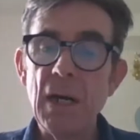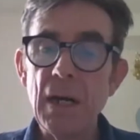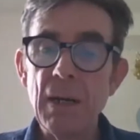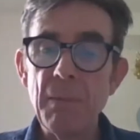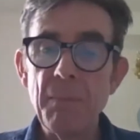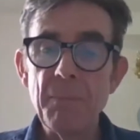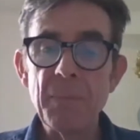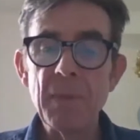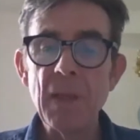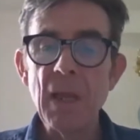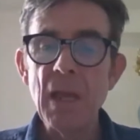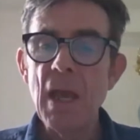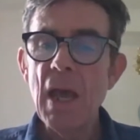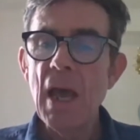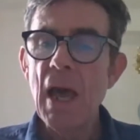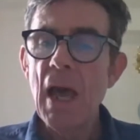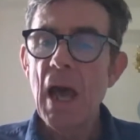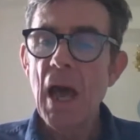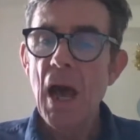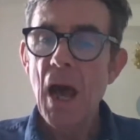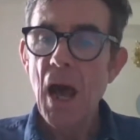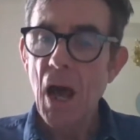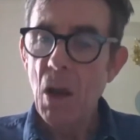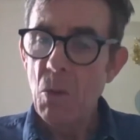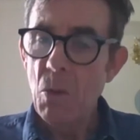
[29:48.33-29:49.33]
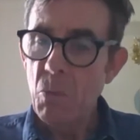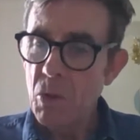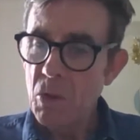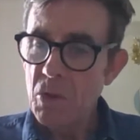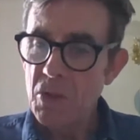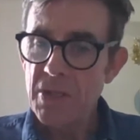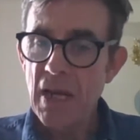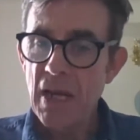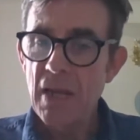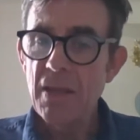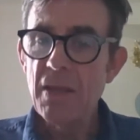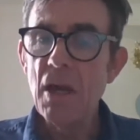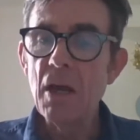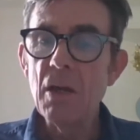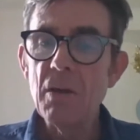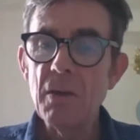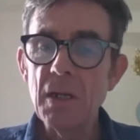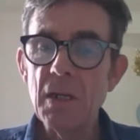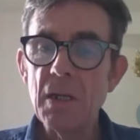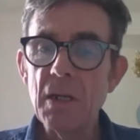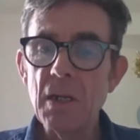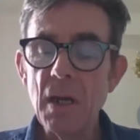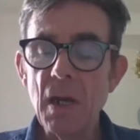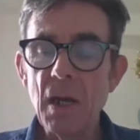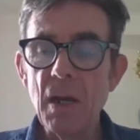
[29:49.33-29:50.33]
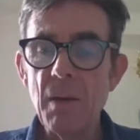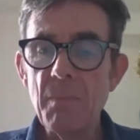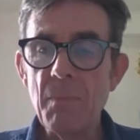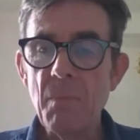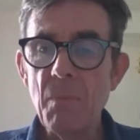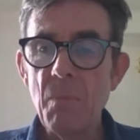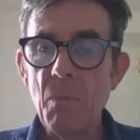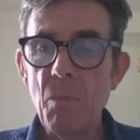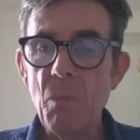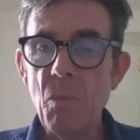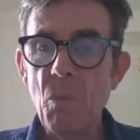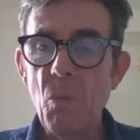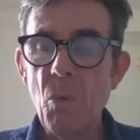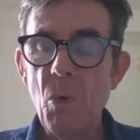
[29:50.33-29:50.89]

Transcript: I will say though that